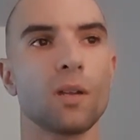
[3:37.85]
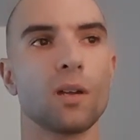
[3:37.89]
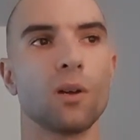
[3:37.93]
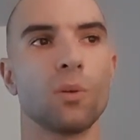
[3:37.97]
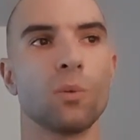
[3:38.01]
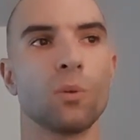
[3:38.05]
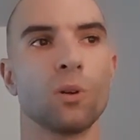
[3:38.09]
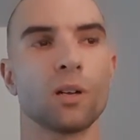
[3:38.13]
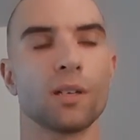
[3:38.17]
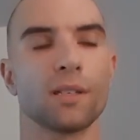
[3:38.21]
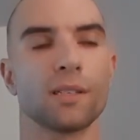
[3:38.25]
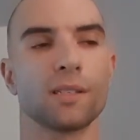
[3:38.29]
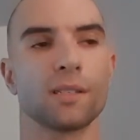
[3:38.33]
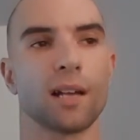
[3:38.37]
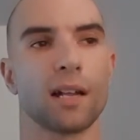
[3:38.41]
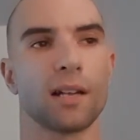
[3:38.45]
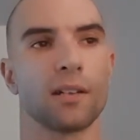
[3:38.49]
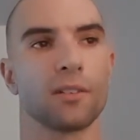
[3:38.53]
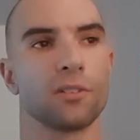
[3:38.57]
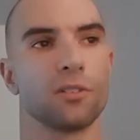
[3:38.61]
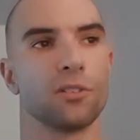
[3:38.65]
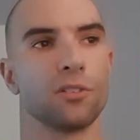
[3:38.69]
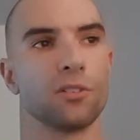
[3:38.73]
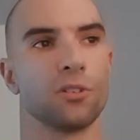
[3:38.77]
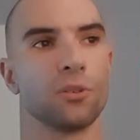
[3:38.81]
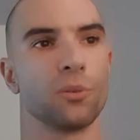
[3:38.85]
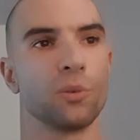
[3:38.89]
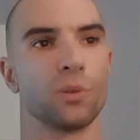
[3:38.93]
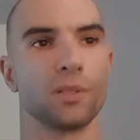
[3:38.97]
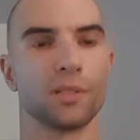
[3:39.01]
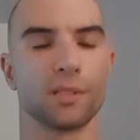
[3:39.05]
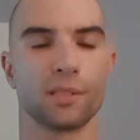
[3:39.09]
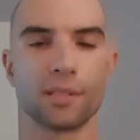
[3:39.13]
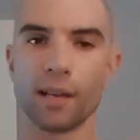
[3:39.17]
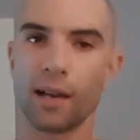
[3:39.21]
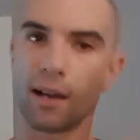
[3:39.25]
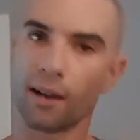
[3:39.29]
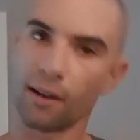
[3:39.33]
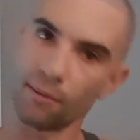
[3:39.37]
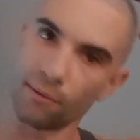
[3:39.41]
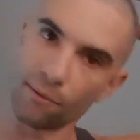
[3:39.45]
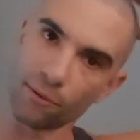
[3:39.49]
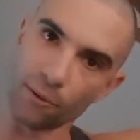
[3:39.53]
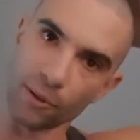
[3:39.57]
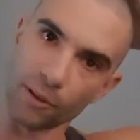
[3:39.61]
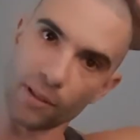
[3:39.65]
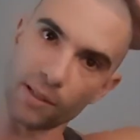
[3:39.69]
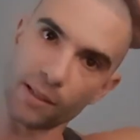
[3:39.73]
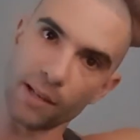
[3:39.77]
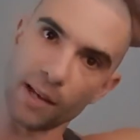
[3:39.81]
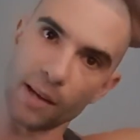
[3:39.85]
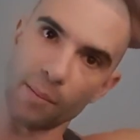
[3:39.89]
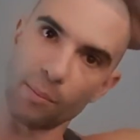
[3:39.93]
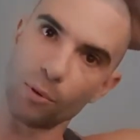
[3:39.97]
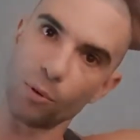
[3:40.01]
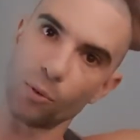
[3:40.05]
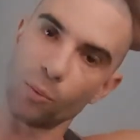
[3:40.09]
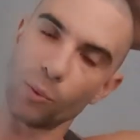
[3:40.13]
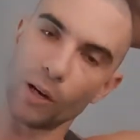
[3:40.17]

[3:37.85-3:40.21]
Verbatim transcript: what I started to do was, uh, for example,